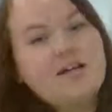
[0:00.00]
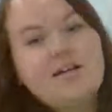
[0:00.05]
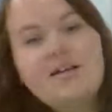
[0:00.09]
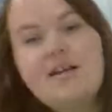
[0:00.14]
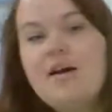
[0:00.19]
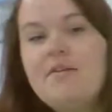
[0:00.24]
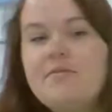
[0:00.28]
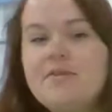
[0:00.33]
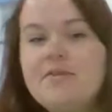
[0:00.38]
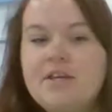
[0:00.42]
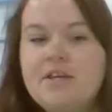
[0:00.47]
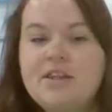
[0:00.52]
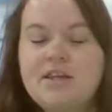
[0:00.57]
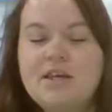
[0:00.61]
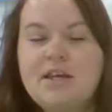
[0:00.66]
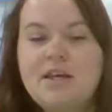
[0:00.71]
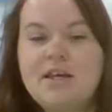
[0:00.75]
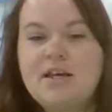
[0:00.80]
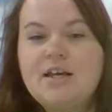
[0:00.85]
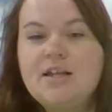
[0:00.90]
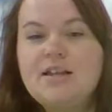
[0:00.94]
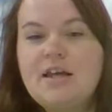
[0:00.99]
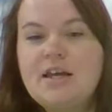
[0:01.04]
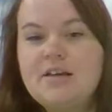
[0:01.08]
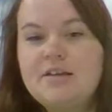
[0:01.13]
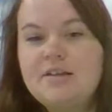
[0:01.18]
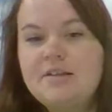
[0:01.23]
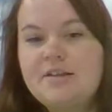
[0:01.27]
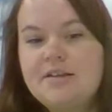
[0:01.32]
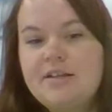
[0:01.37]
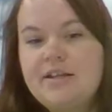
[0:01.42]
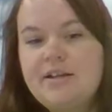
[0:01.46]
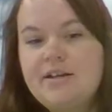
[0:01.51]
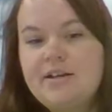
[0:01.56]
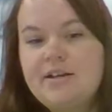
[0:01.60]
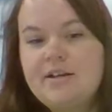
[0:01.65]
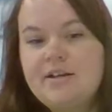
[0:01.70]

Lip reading: everything that is linear